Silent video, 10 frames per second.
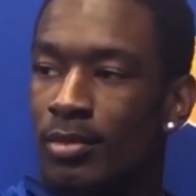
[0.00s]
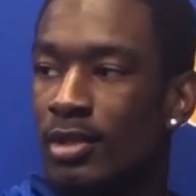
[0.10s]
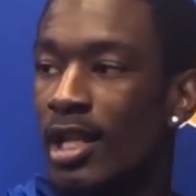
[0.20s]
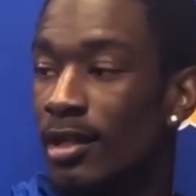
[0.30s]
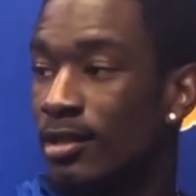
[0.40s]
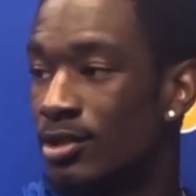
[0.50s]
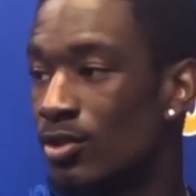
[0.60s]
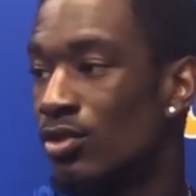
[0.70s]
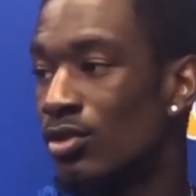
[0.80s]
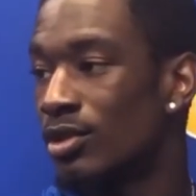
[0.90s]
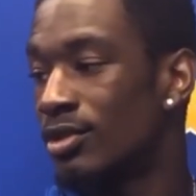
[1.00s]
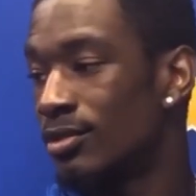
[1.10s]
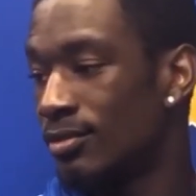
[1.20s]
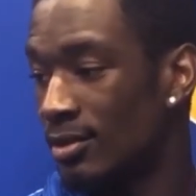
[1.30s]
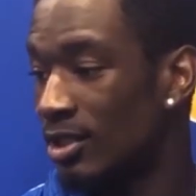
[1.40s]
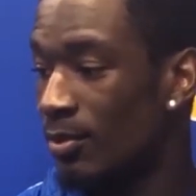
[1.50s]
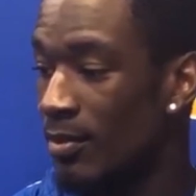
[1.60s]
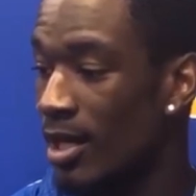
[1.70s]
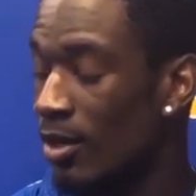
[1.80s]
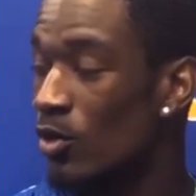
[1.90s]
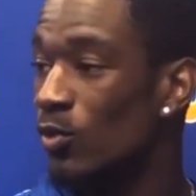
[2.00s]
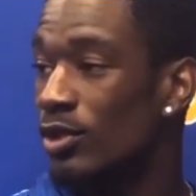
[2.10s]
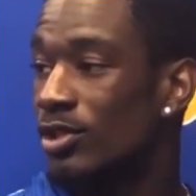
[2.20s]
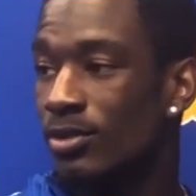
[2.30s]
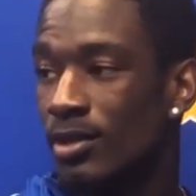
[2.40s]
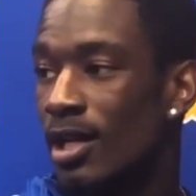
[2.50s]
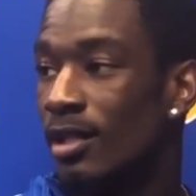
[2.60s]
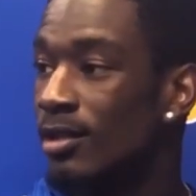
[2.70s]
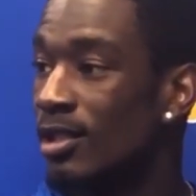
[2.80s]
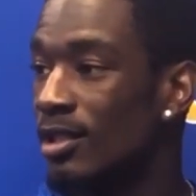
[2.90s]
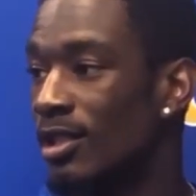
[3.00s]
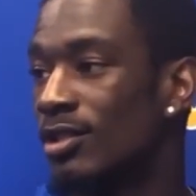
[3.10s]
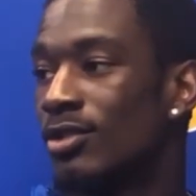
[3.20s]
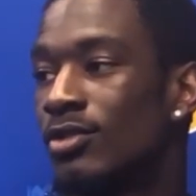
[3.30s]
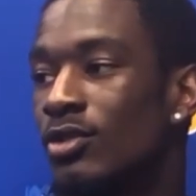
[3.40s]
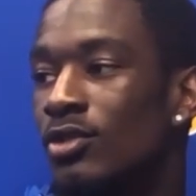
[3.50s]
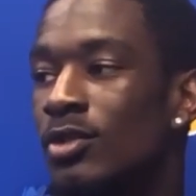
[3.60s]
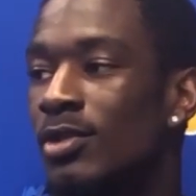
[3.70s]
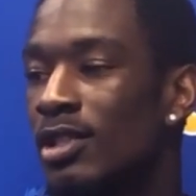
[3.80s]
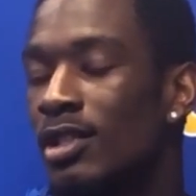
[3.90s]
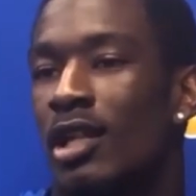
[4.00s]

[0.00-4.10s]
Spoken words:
that the schools that's back home with you not looking at you, you know what I'm saying?